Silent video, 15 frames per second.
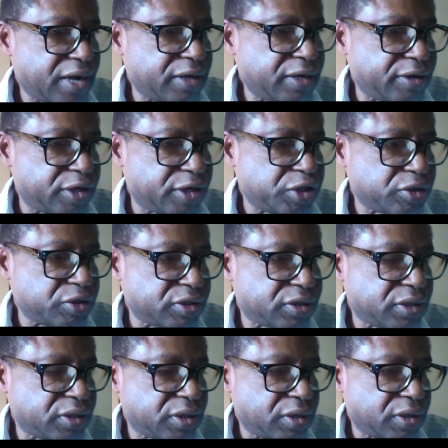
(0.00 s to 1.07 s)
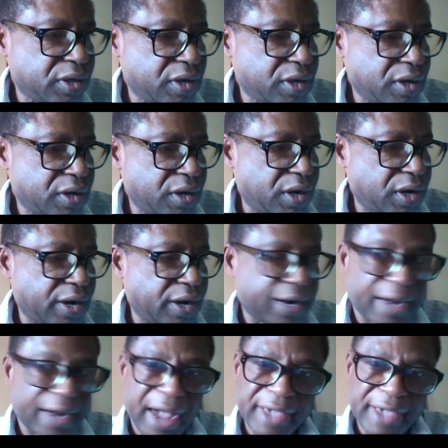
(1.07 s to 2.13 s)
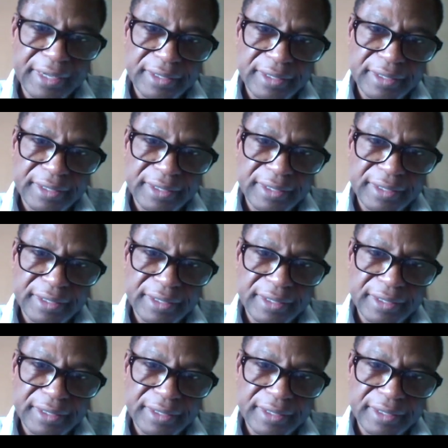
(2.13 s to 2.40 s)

regions, Kai